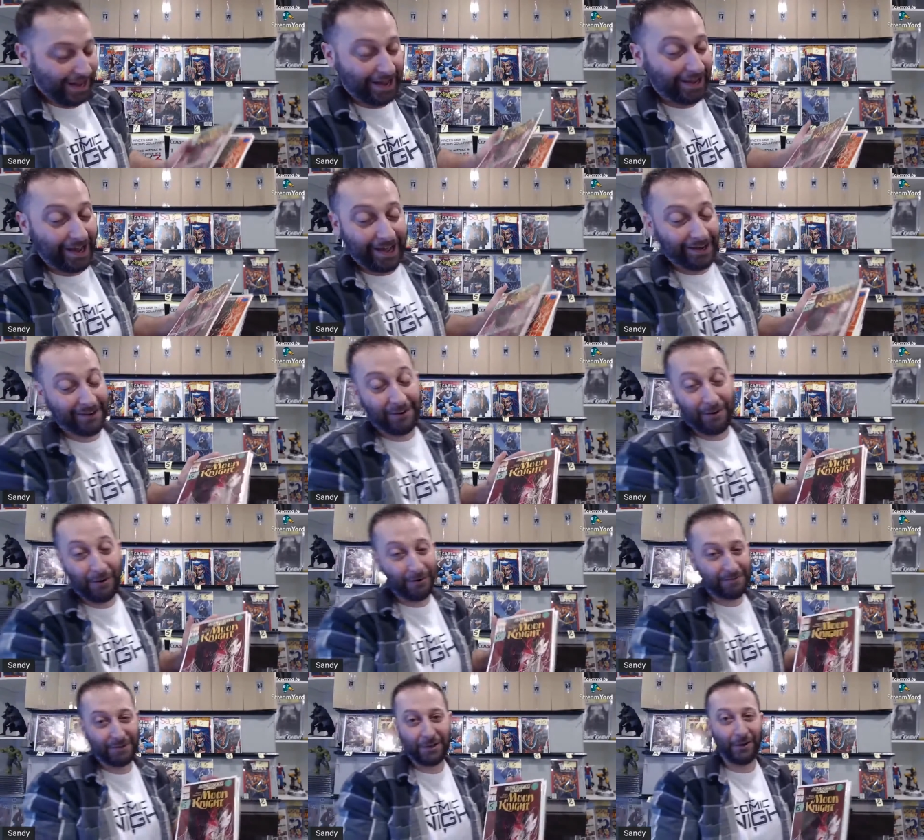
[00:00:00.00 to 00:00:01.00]
I, I don't know.
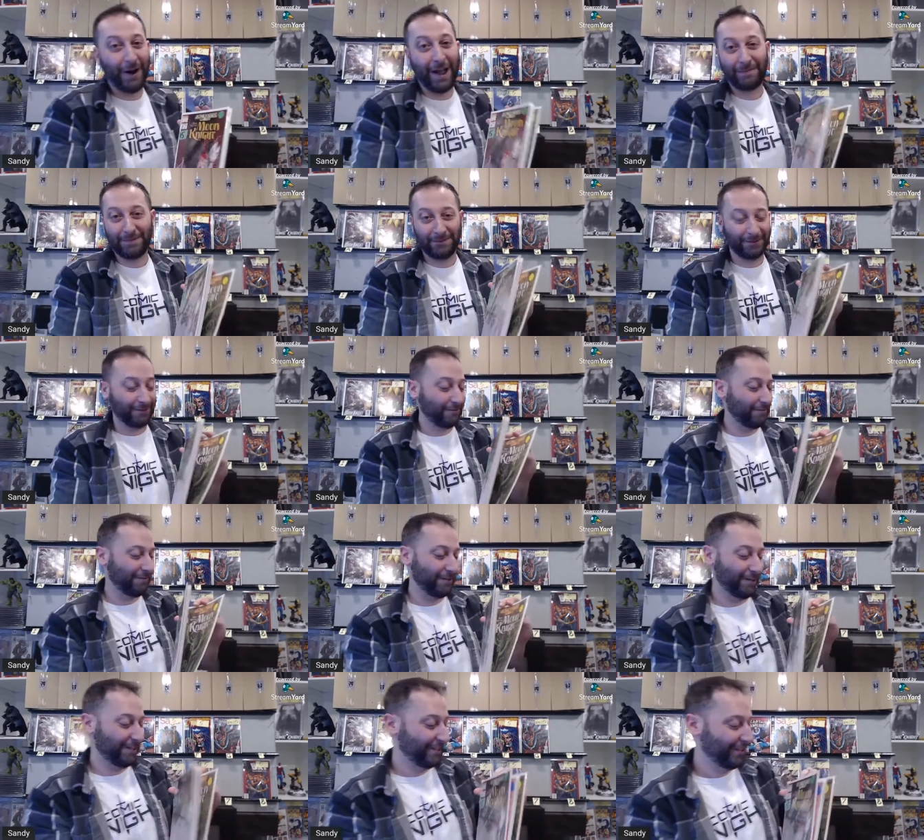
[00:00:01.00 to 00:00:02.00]
Hopefully you're happy with the
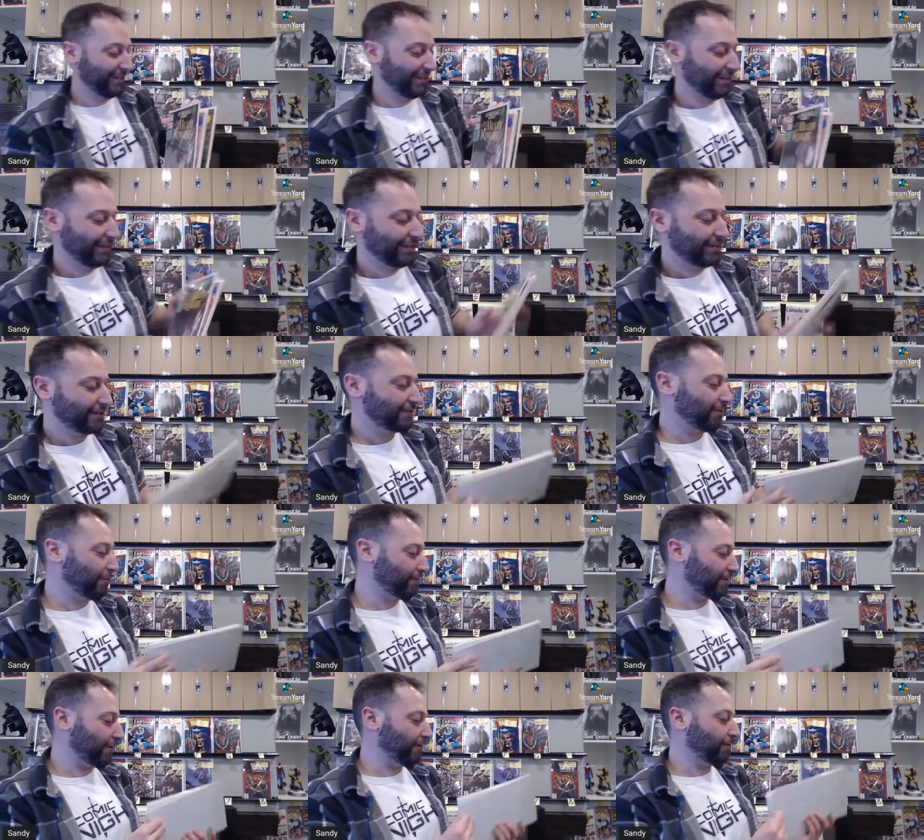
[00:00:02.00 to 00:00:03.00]
reveal.
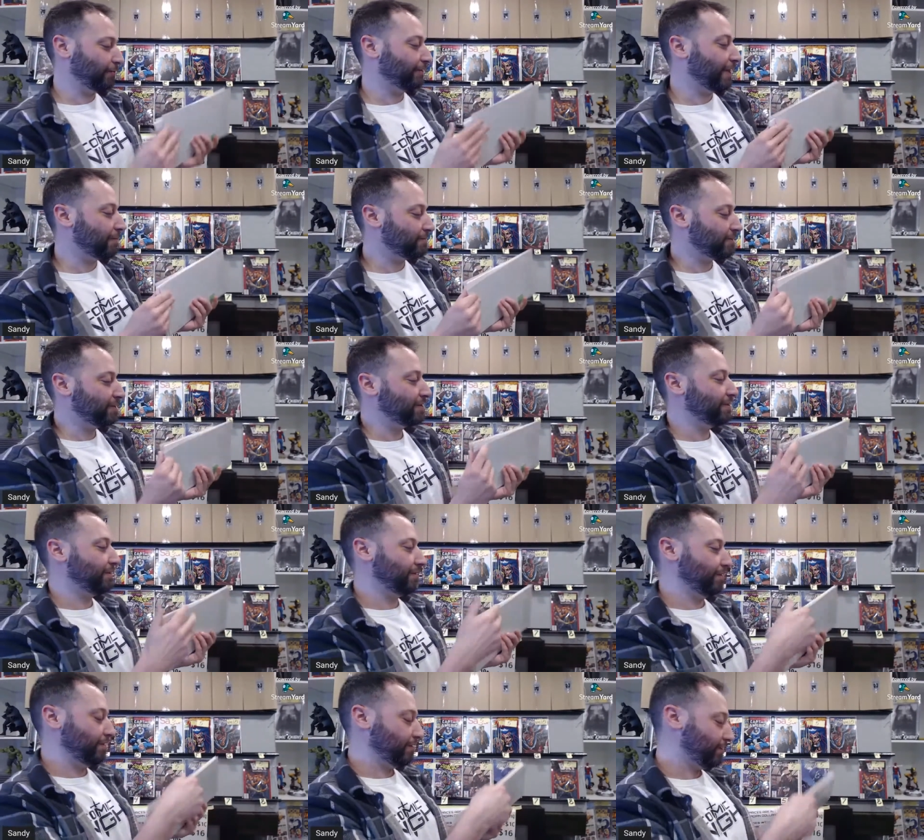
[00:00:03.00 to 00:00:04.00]
So Scarlet
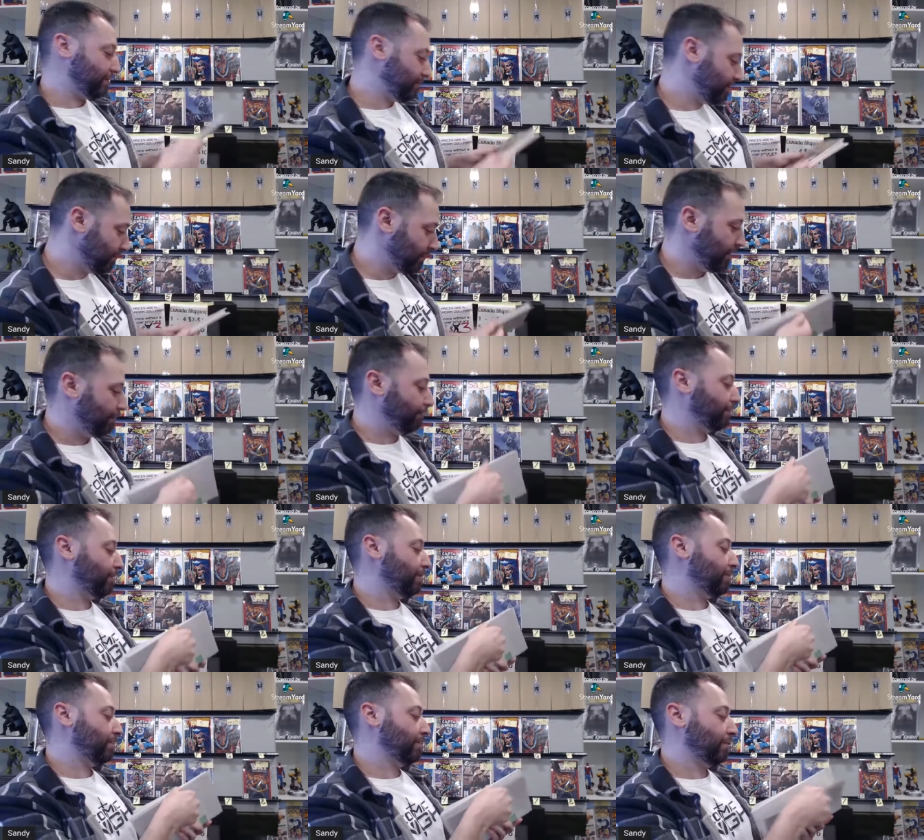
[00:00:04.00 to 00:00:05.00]
Redemption issue
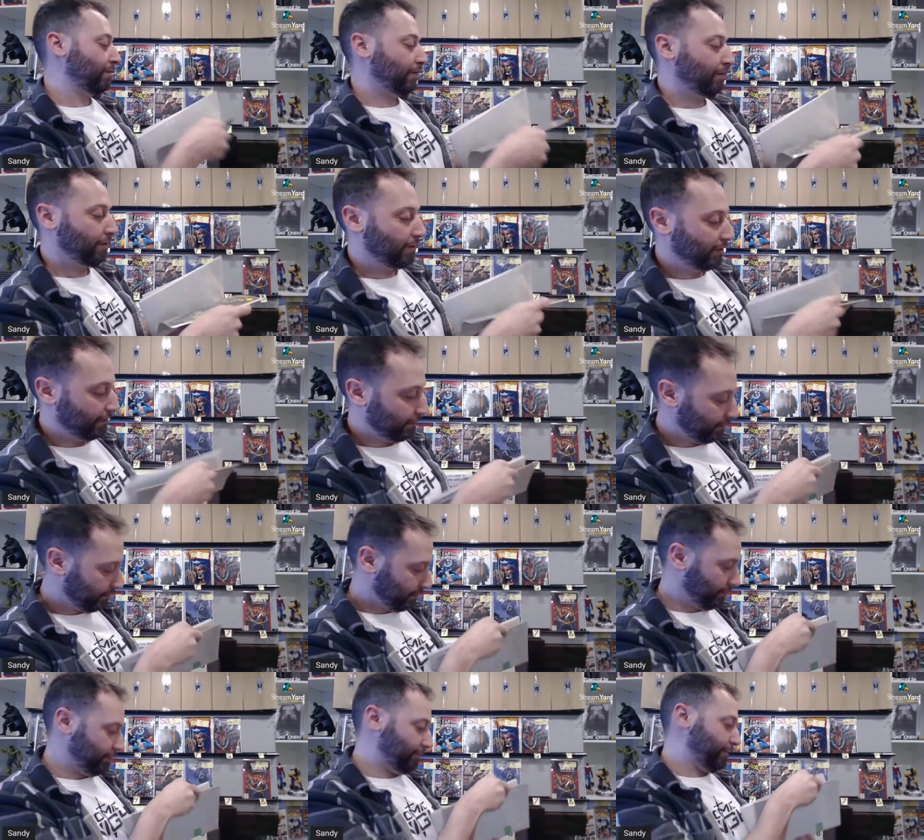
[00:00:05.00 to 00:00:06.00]
number,
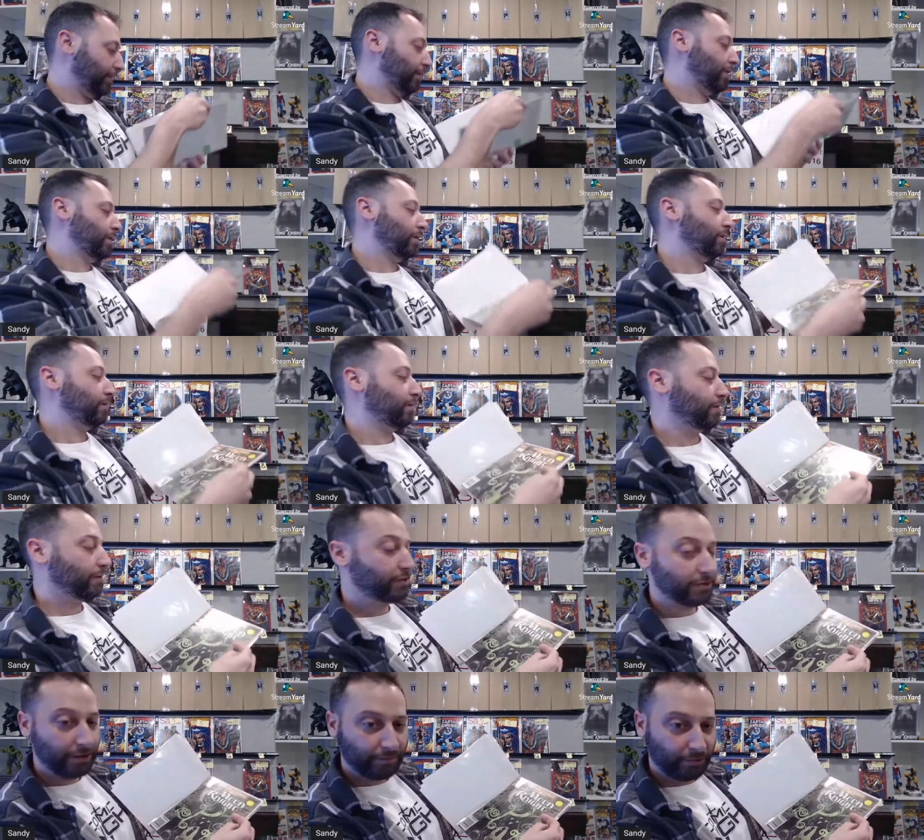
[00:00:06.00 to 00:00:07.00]
oh my God,
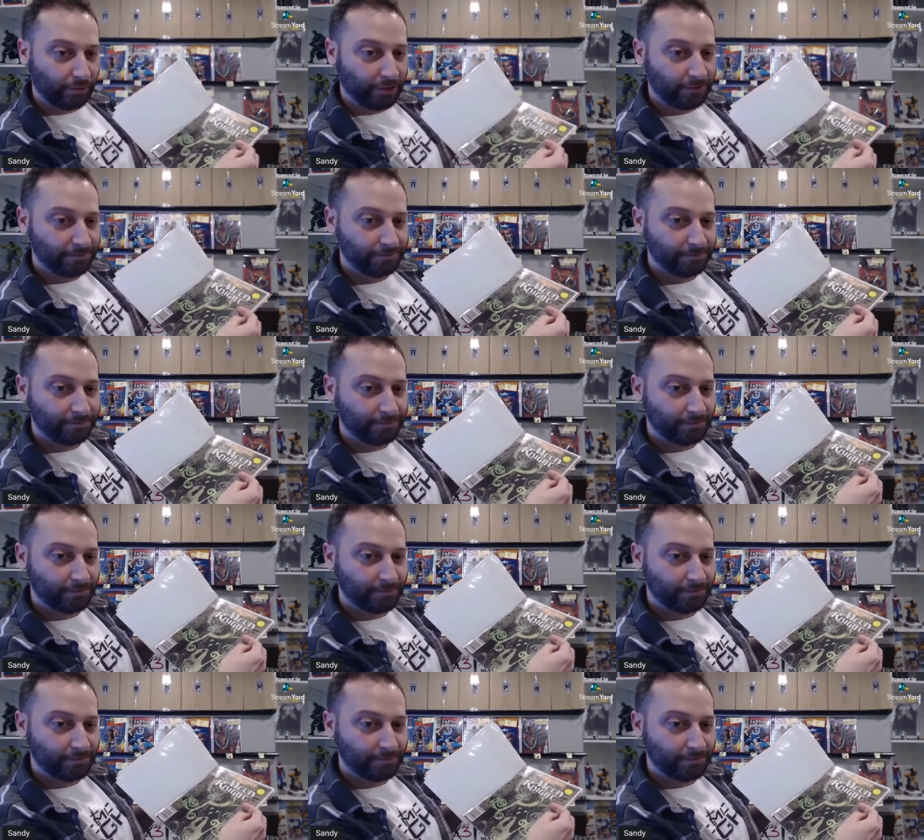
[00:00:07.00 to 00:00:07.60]
issue number one